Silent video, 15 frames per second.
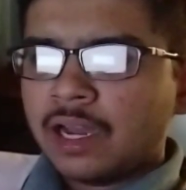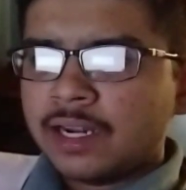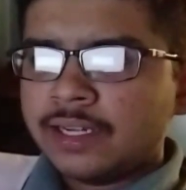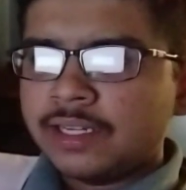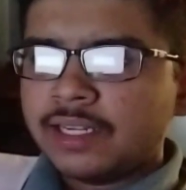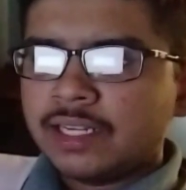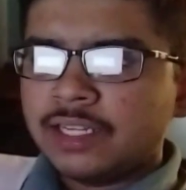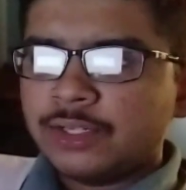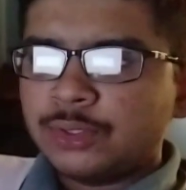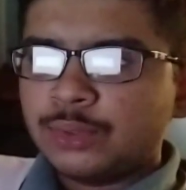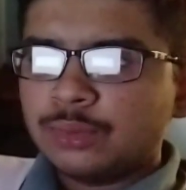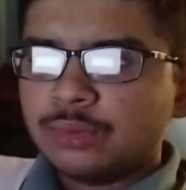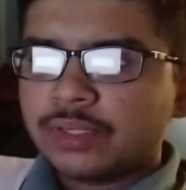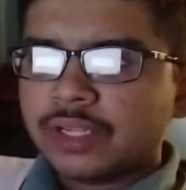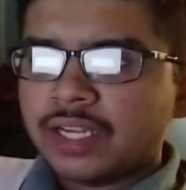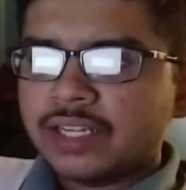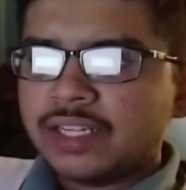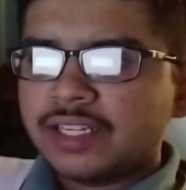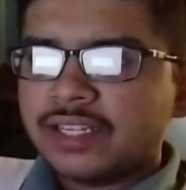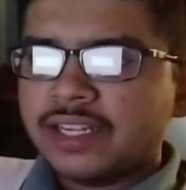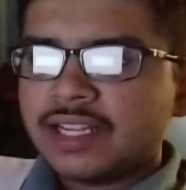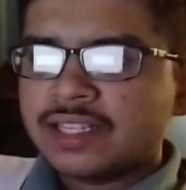until two
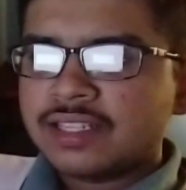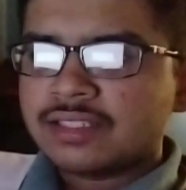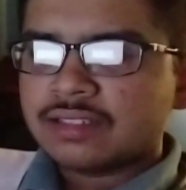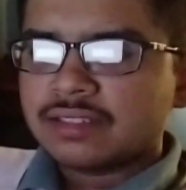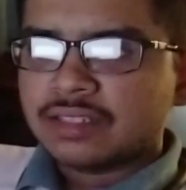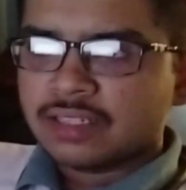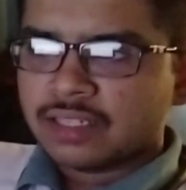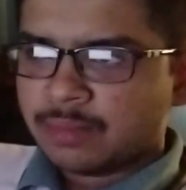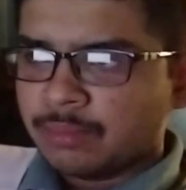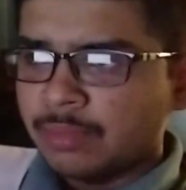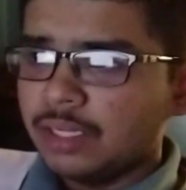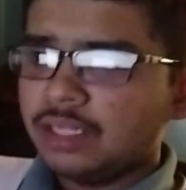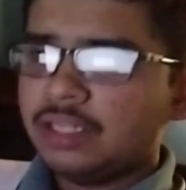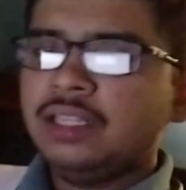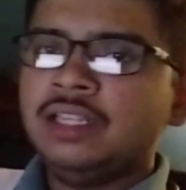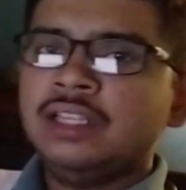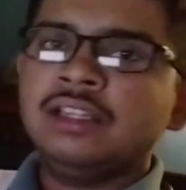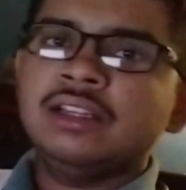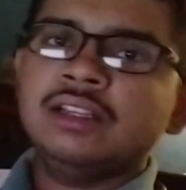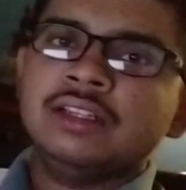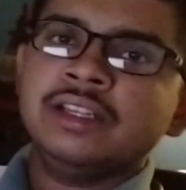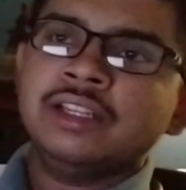candidates
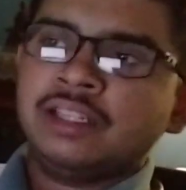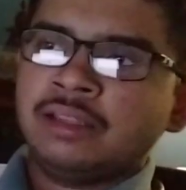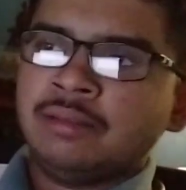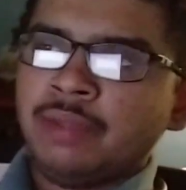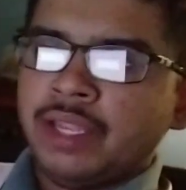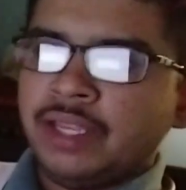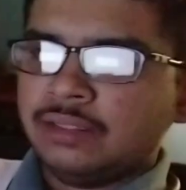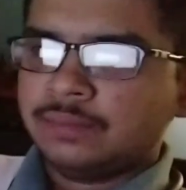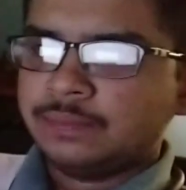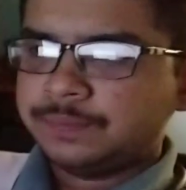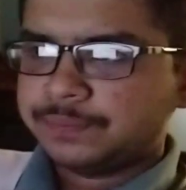remain,